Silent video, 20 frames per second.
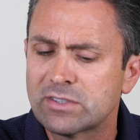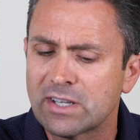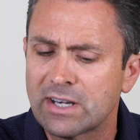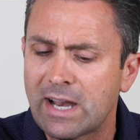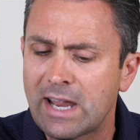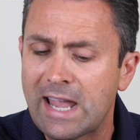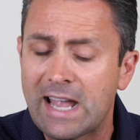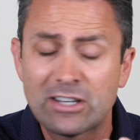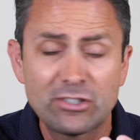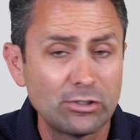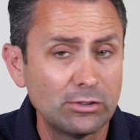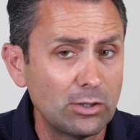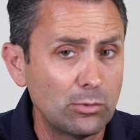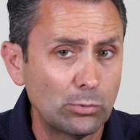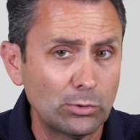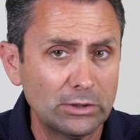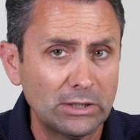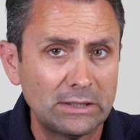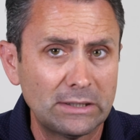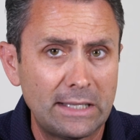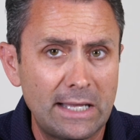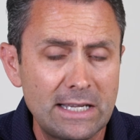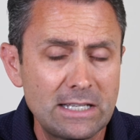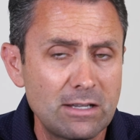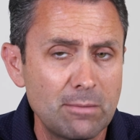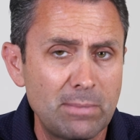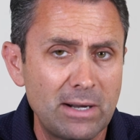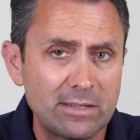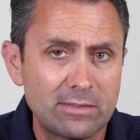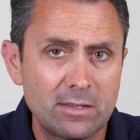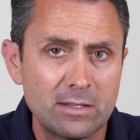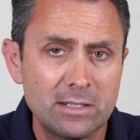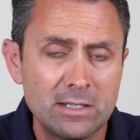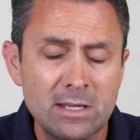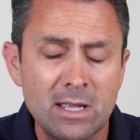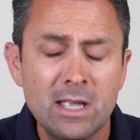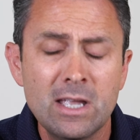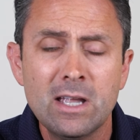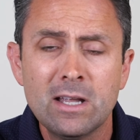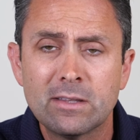that I actually really like about
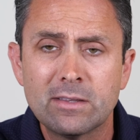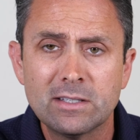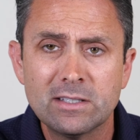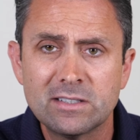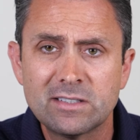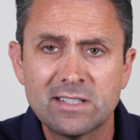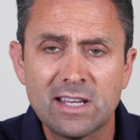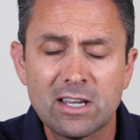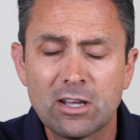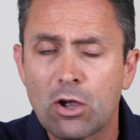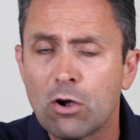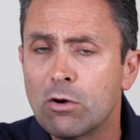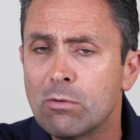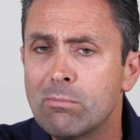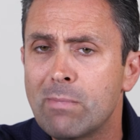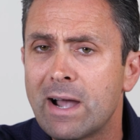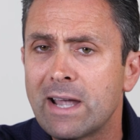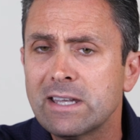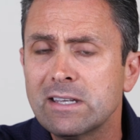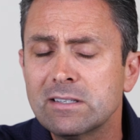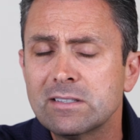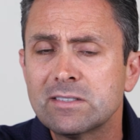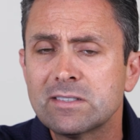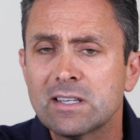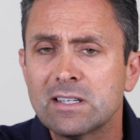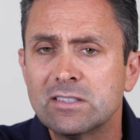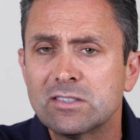the, the Synco mics.